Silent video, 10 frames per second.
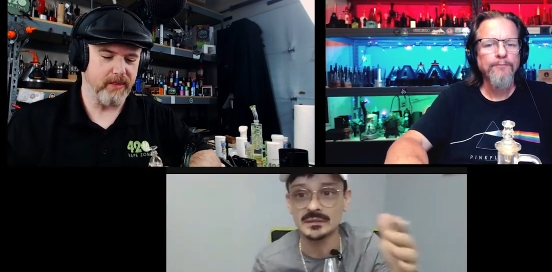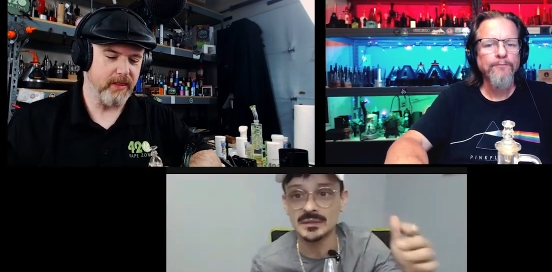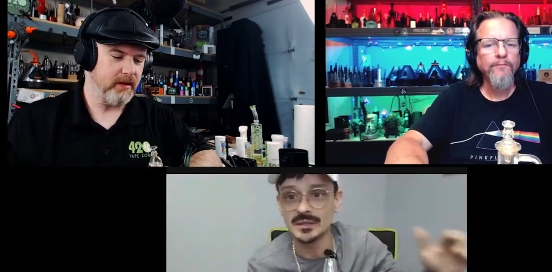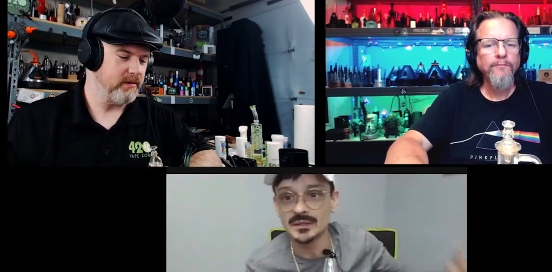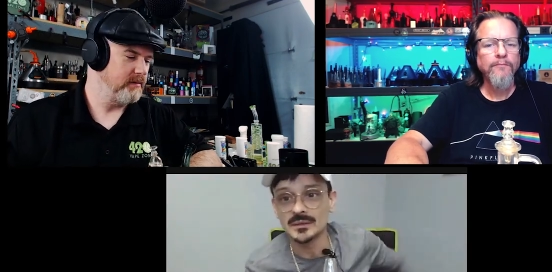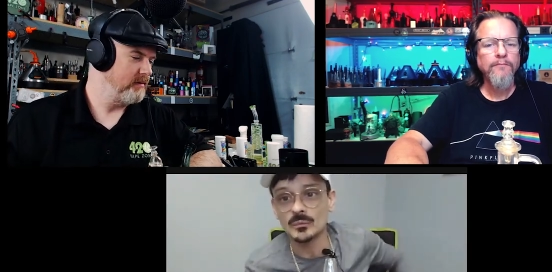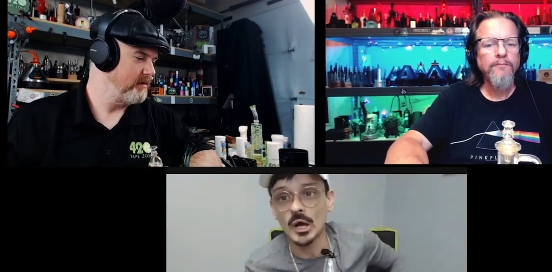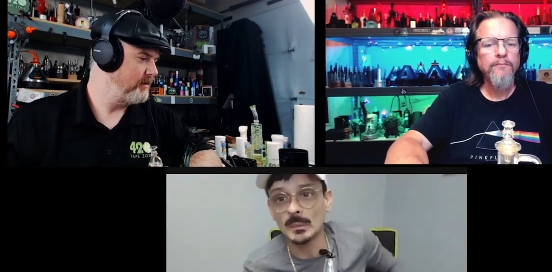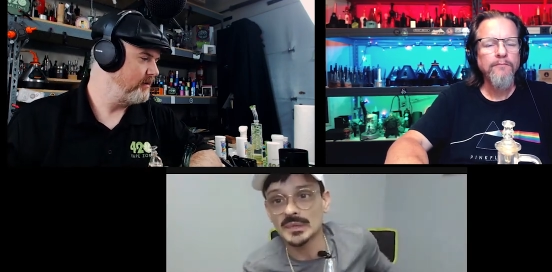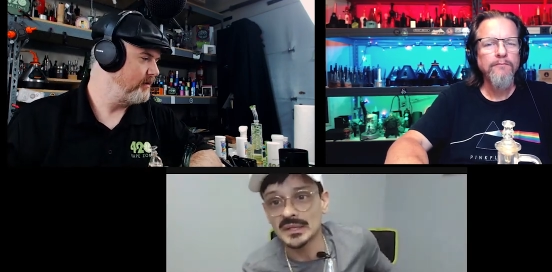Speaker 1: and
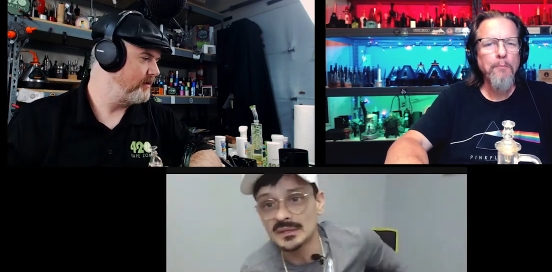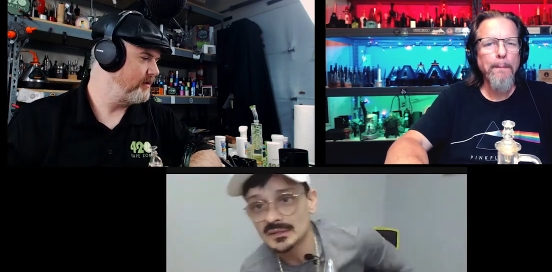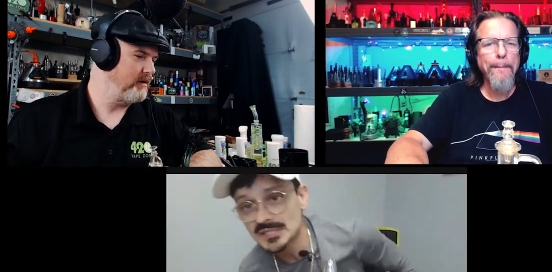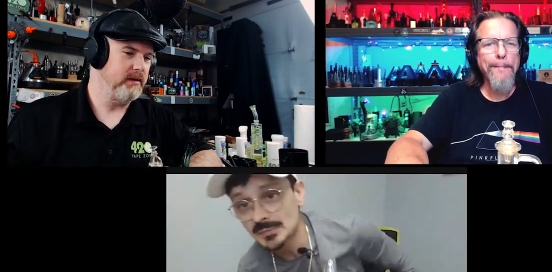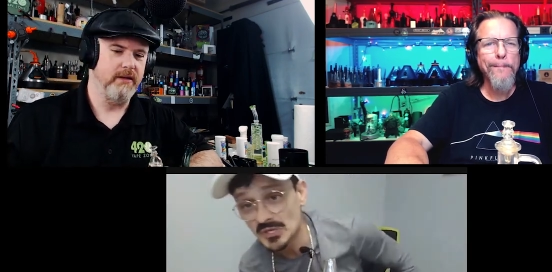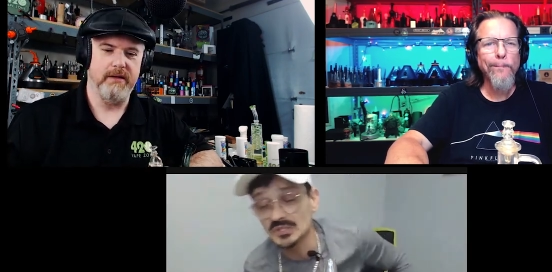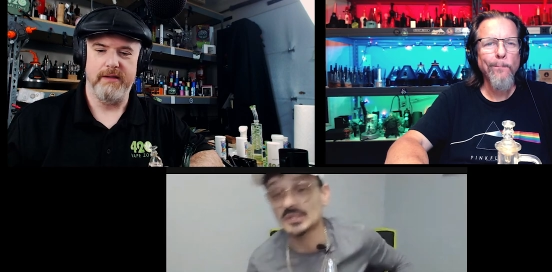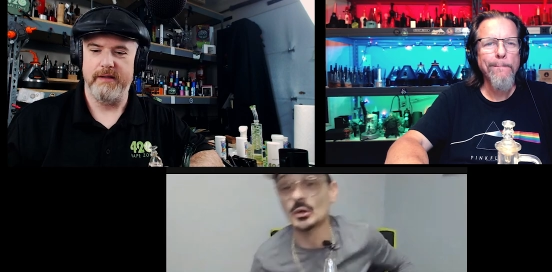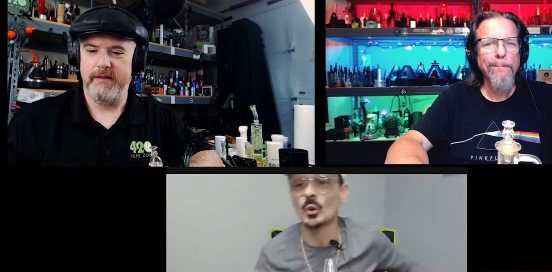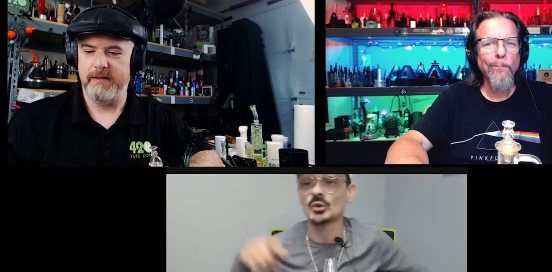wobbly, especially
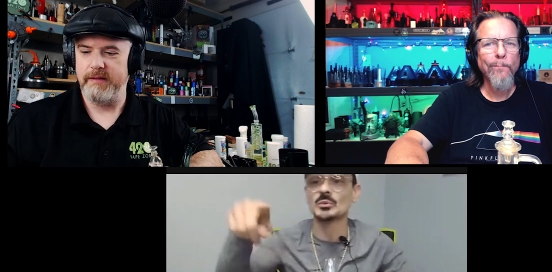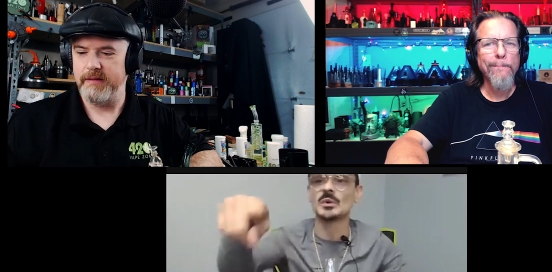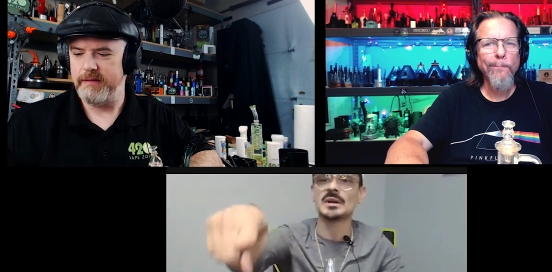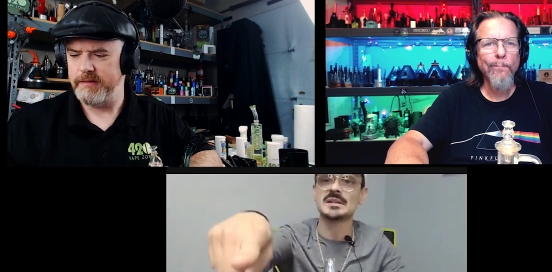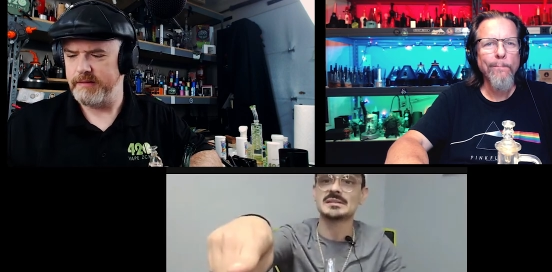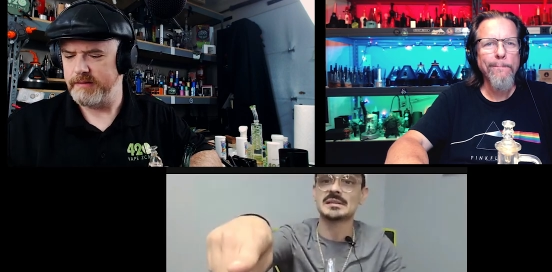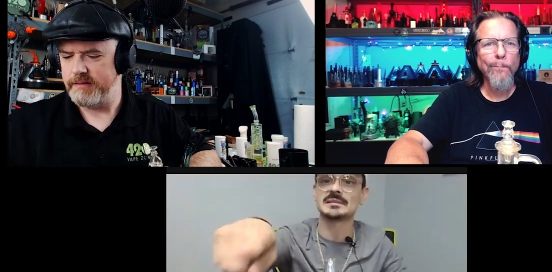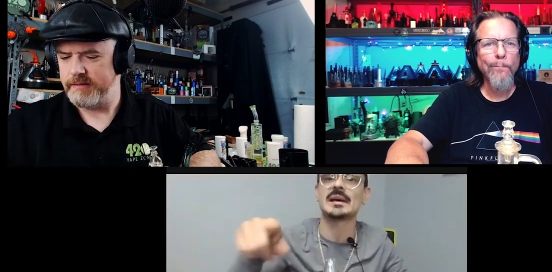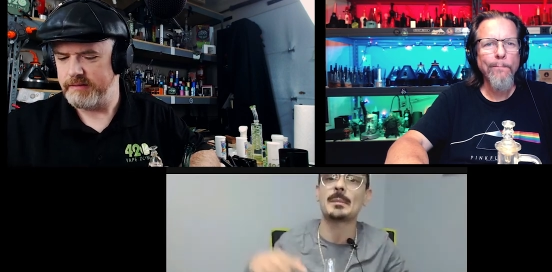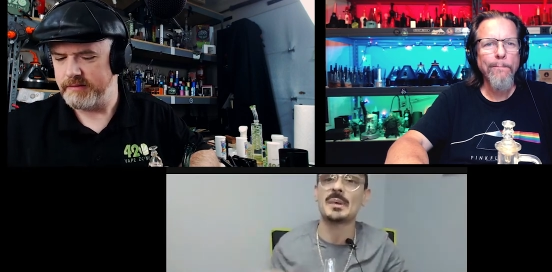the older one. It's
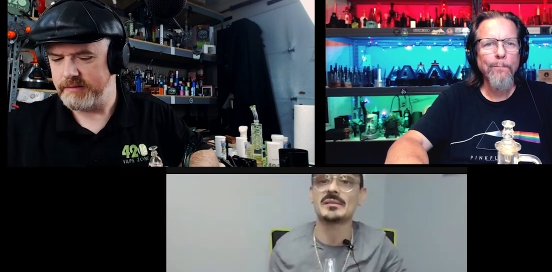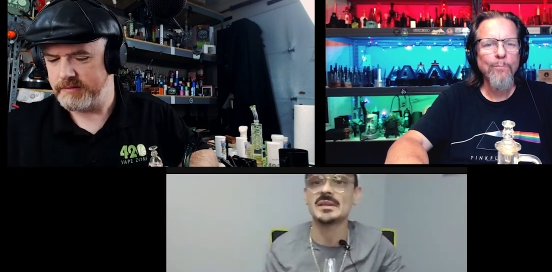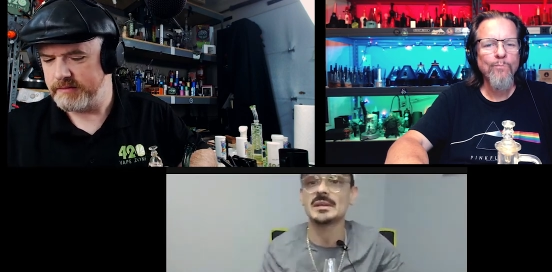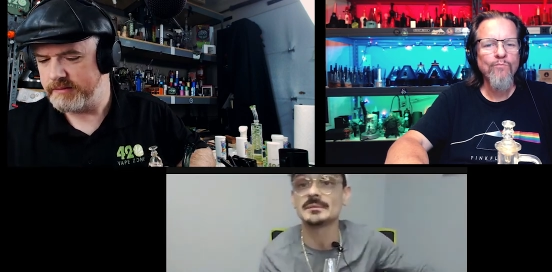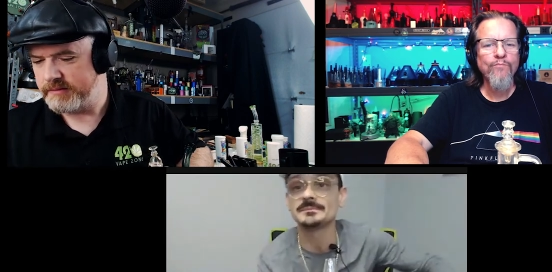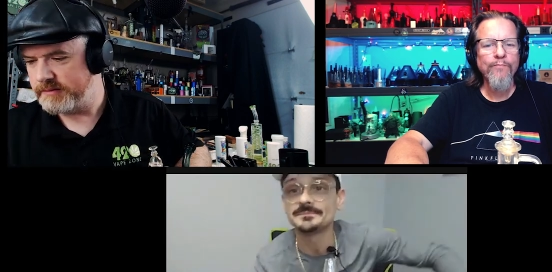top heavy.